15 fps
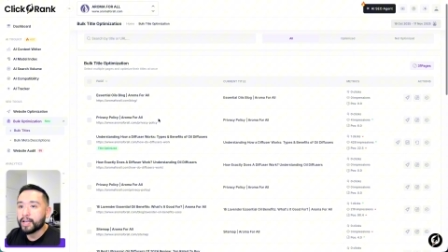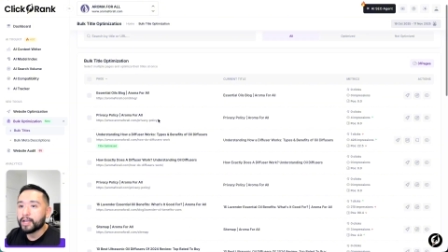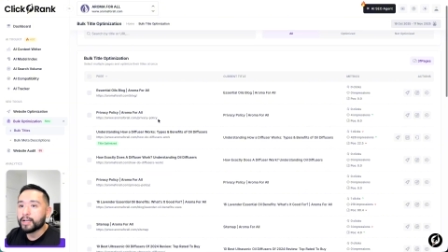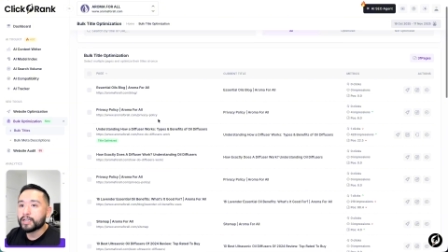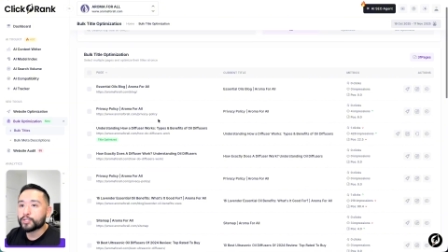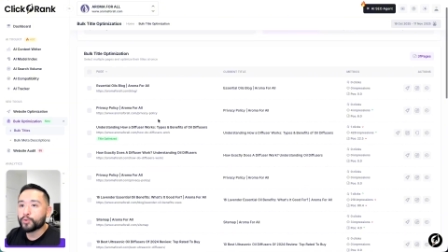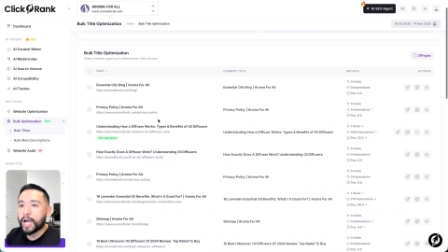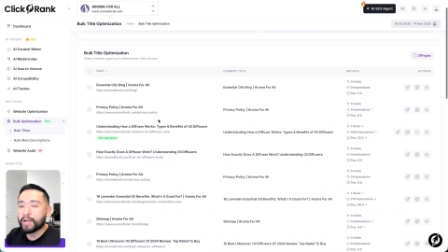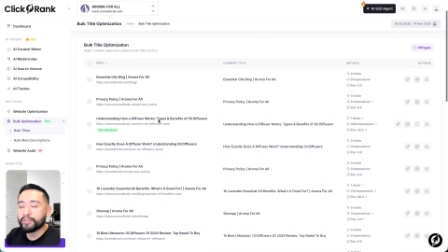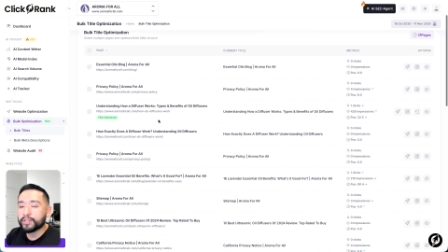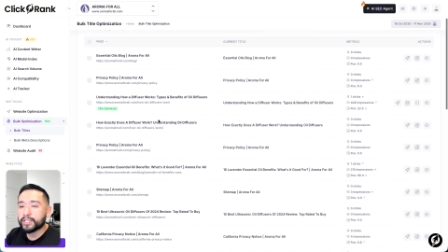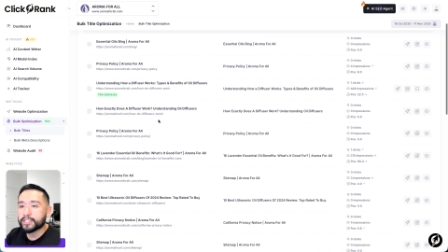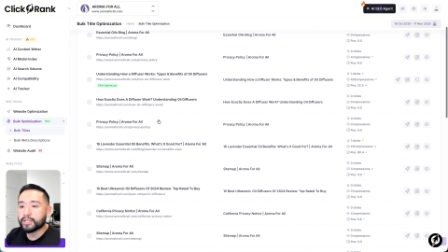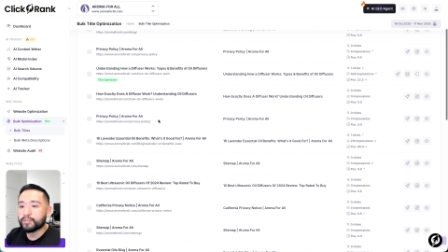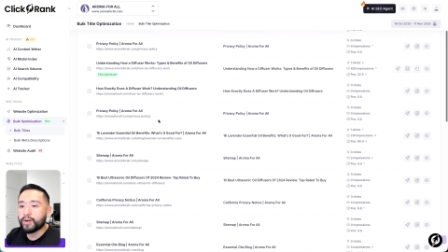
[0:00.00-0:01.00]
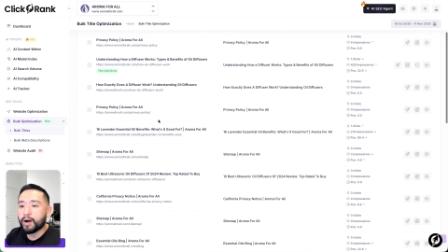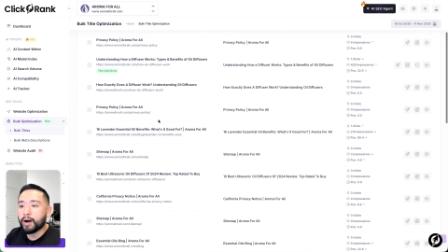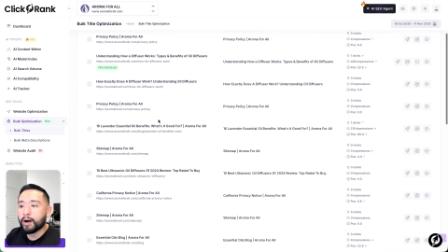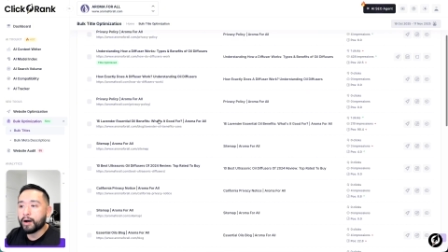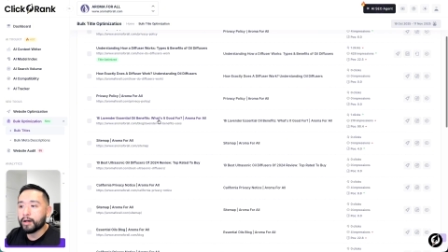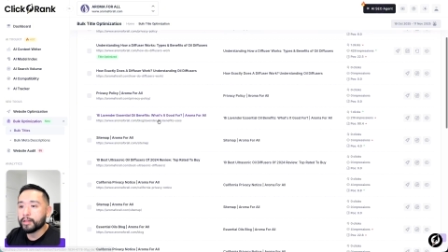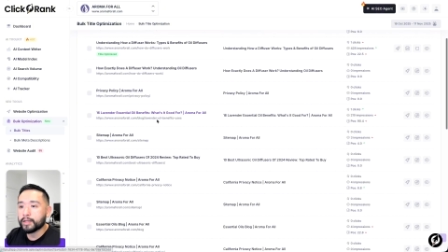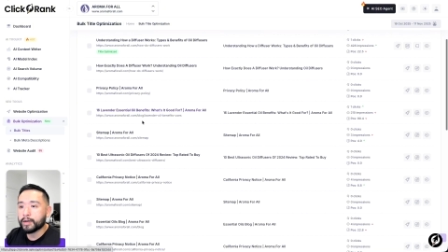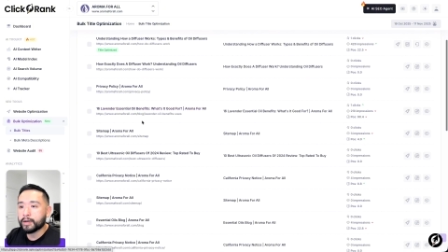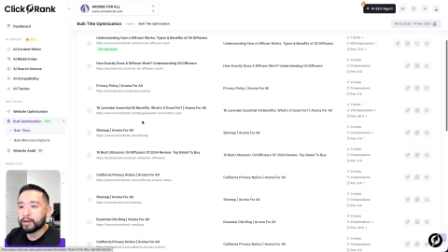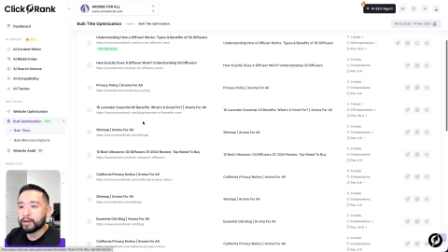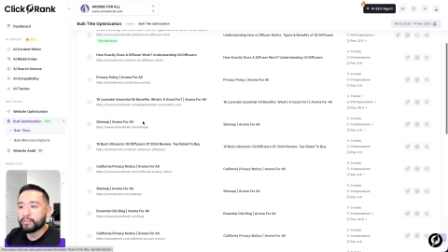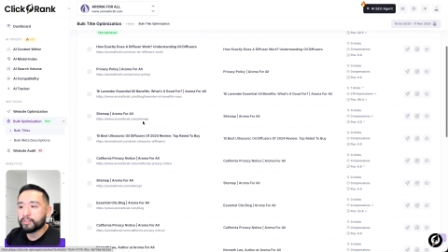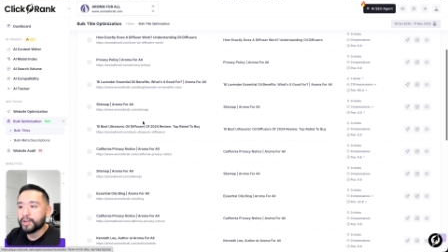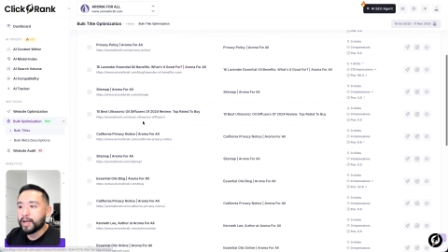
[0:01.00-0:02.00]
So I have a list of all
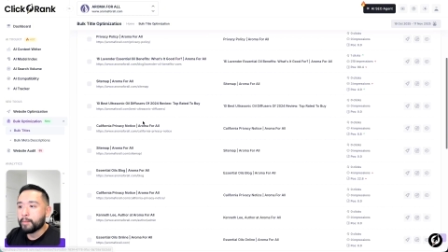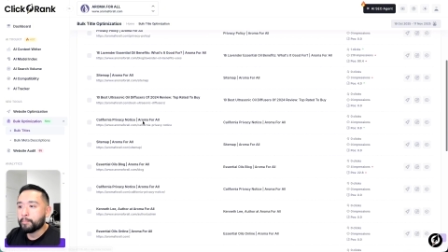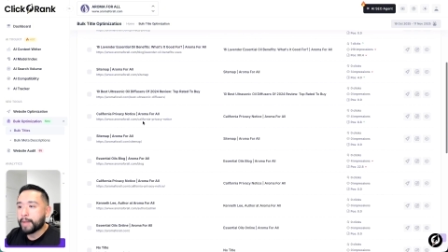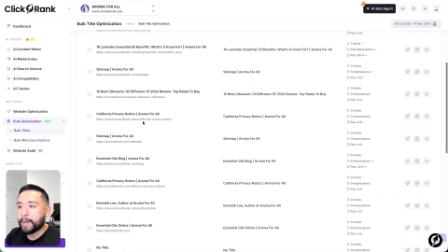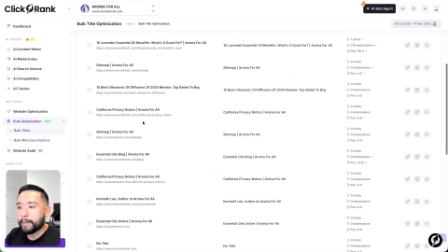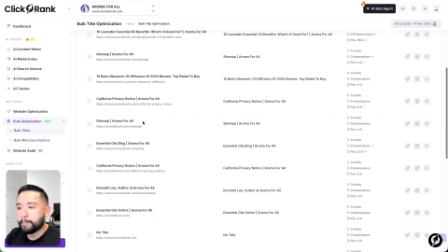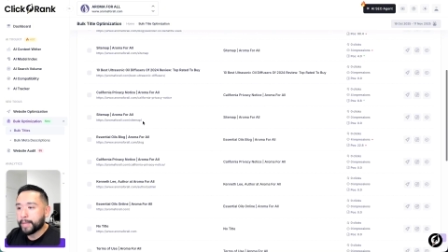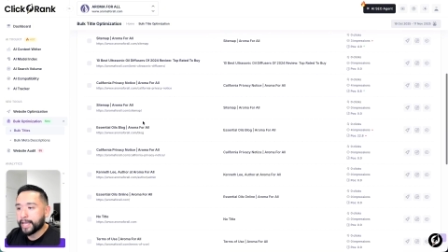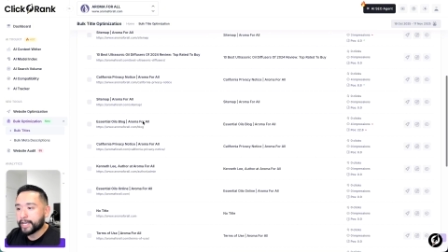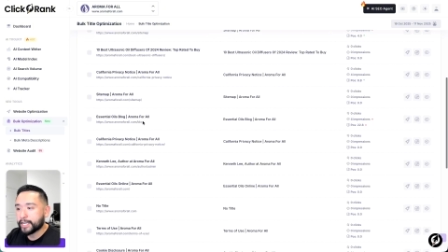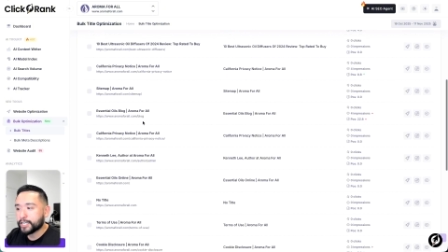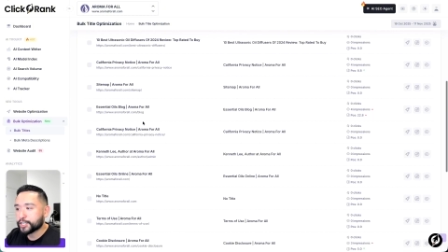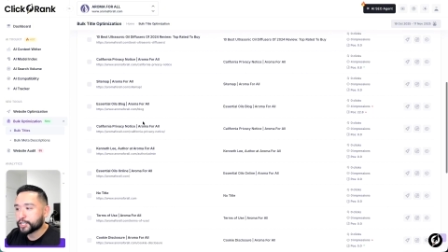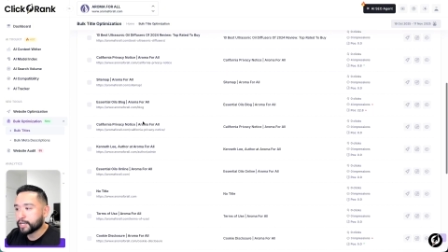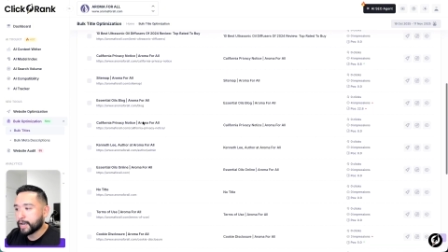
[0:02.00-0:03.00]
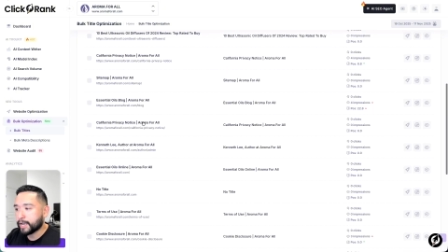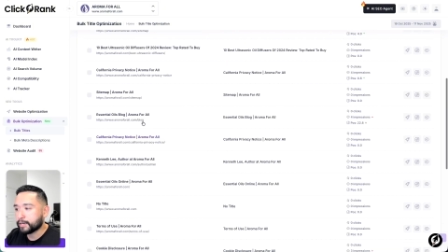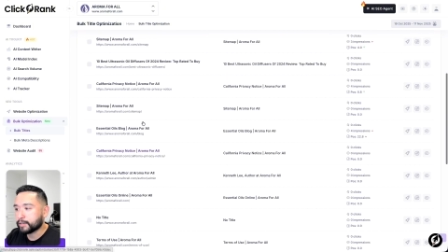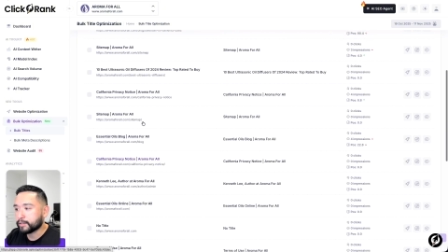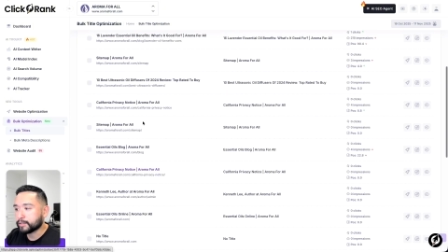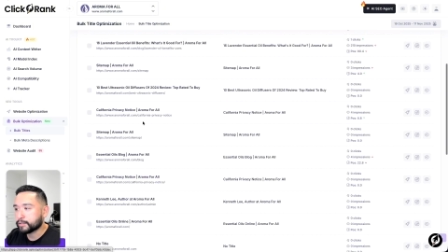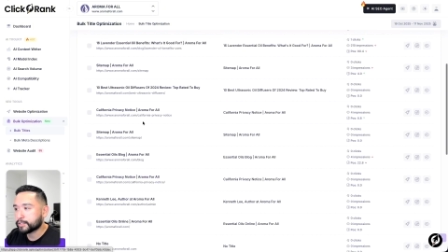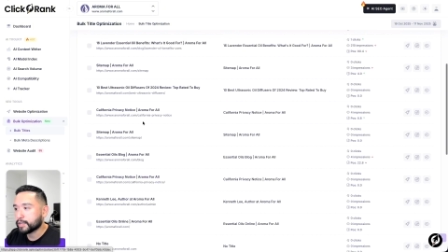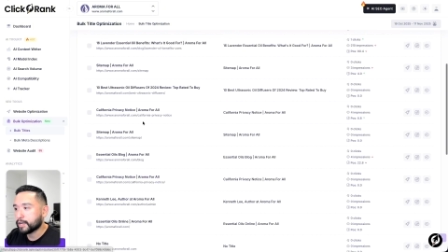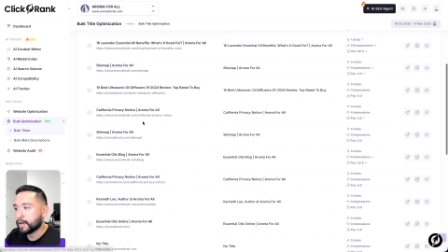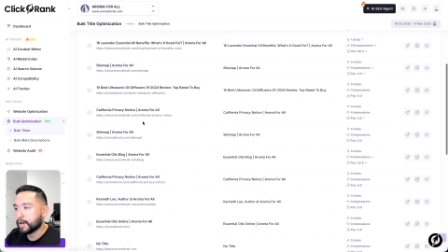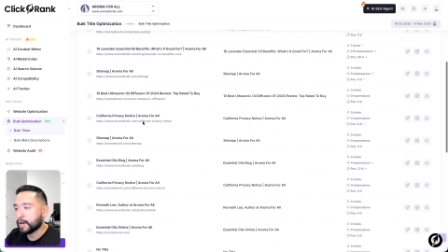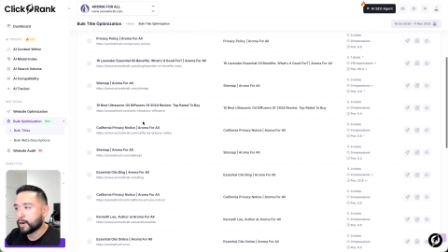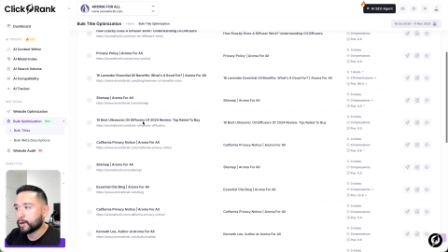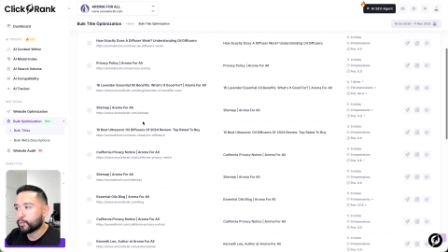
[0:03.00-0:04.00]
of my page titles
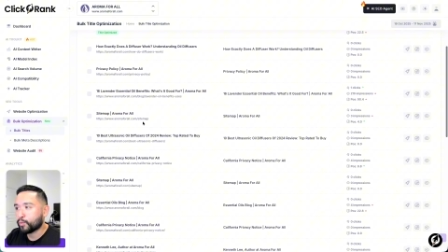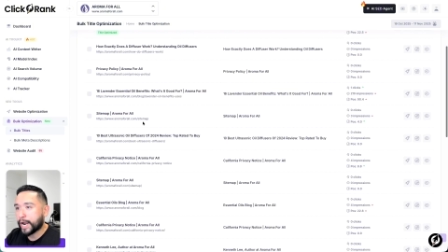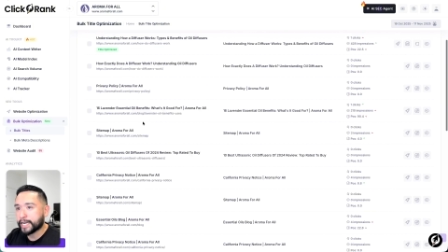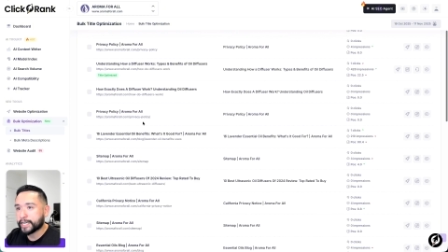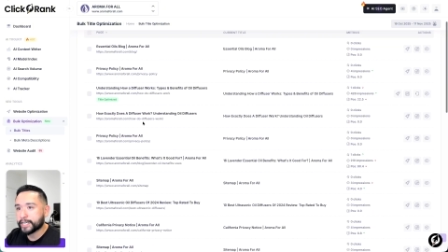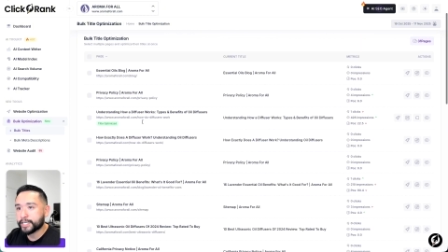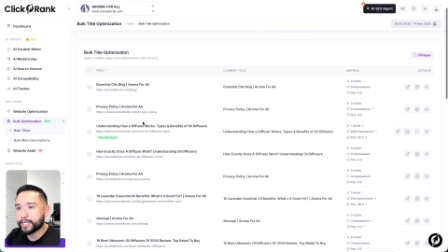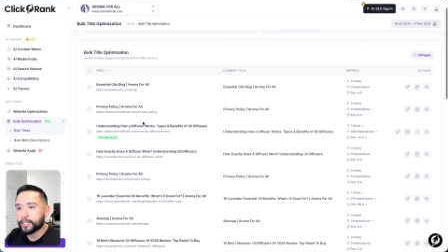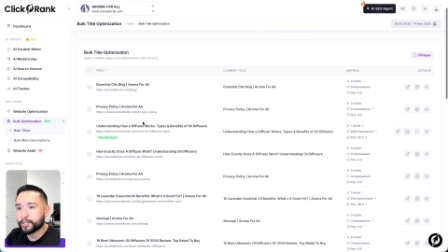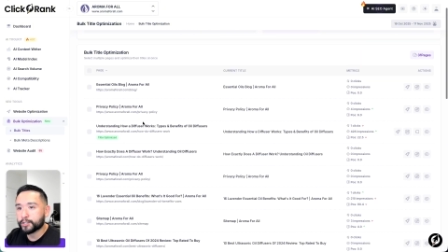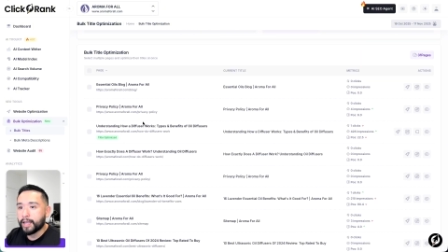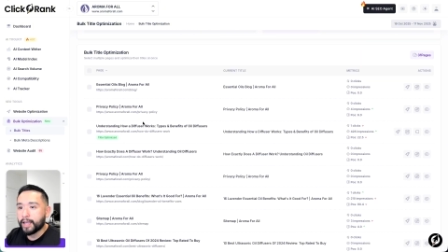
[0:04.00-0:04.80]
uh, right here.